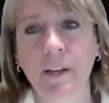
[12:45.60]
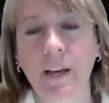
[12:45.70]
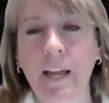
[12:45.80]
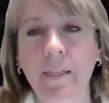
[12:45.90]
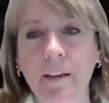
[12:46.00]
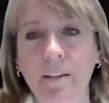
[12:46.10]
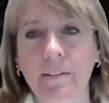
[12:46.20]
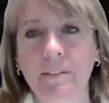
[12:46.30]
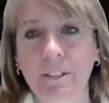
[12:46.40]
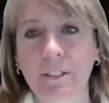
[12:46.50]
and I think
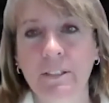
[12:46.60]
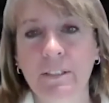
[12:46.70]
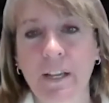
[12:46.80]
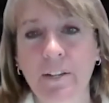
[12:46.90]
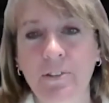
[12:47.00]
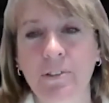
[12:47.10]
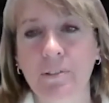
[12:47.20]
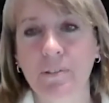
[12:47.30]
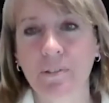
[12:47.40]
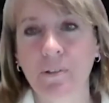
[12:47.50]

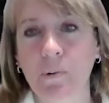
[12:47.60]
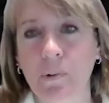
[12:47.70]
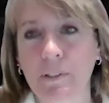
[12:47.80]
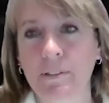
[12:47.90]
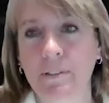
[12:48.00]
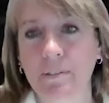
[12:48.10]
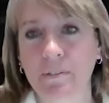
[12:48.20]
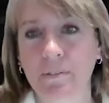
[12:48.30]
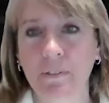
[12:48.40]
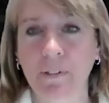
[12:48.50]
central core
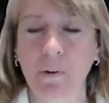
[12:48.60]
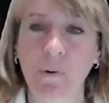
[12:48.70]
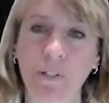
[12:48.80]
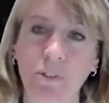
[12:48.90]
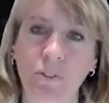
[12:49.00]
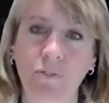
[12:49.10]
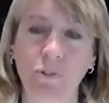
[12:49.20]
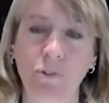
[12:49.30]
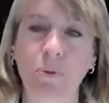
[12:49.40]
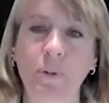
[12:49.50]
to the whole industry
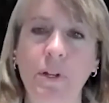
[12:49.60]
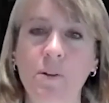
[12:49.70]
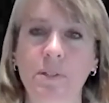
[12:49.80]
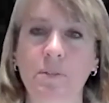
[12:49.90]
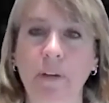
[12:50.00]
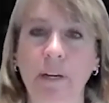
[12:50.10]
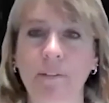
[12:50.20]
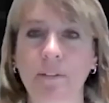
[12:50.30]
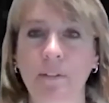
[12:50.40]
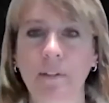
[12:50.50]
4.0 is
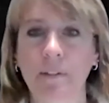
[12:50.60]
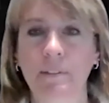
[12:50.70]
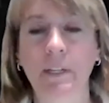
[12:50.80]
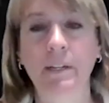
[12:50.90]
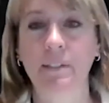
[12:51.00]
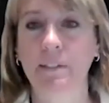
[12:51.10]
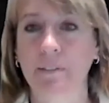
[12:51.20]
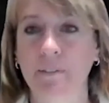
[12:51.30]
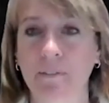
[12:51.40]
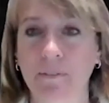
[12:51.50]
about data
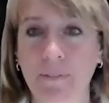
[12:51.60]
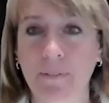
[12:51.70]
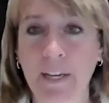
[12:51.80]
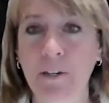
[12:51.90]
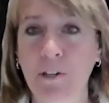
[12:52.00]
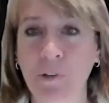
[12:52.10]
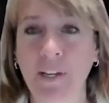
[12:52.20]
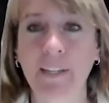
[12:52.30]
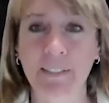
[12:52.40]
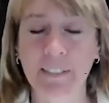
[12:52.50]
and data
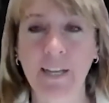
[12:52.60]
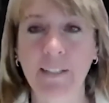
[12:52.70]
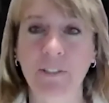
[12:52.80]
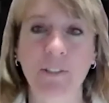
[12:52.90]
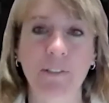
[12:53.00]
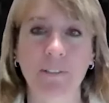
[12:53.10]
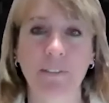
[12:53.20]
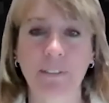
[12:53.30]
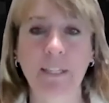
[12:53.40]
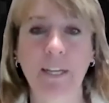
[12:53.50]
creating intelligence, and
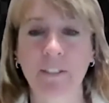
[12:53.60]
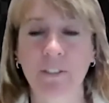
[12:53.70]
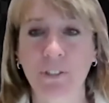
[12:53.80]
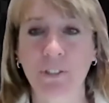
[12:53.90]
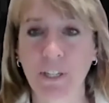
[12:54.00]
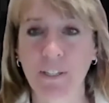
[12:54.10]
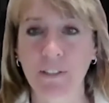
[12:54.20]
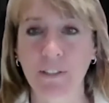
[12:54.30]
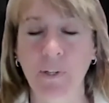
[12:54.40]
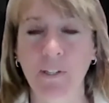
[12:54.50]
intelligence
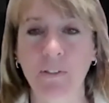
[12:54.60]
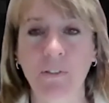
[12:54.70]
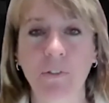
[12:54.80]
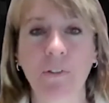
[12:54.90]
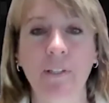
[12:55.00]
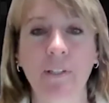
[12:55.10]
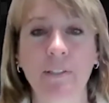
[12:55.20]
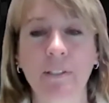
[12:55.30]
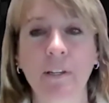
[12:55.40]
changing the way you do things.